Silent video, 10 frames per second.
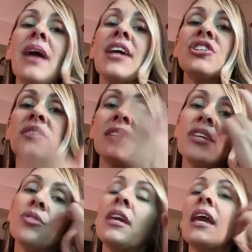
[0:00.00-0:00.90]
I shouldn't
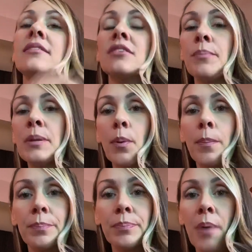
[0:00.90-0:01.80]
say you can't. Some
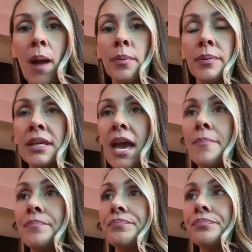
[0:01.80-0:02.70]
people probably
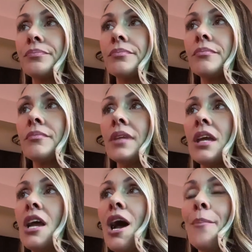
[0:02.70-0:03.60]
can.
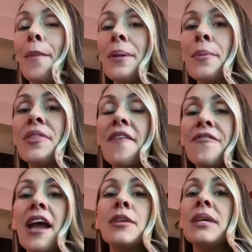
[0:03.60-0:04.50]
But people
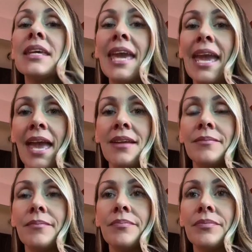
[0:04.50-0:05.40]
that find me can't.
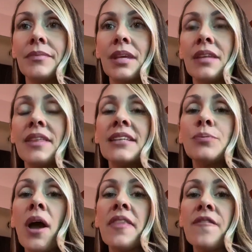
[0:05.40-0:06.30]

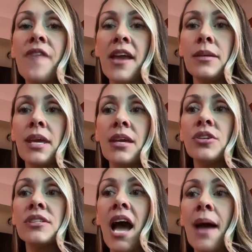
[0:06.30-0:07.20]
That's why they find me,
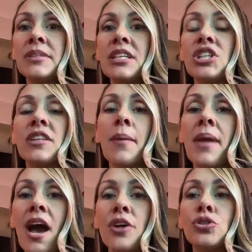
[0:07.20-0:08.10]
because I'm teaching
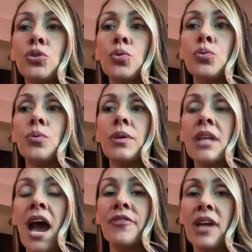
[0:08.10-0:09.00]
them how to
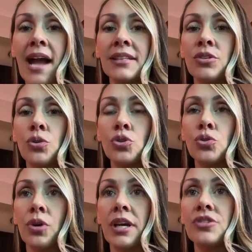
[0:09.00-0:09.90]
not react to those
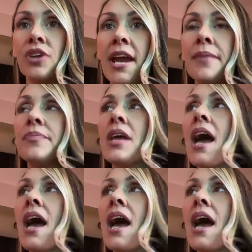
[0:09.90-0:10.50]
stories, right?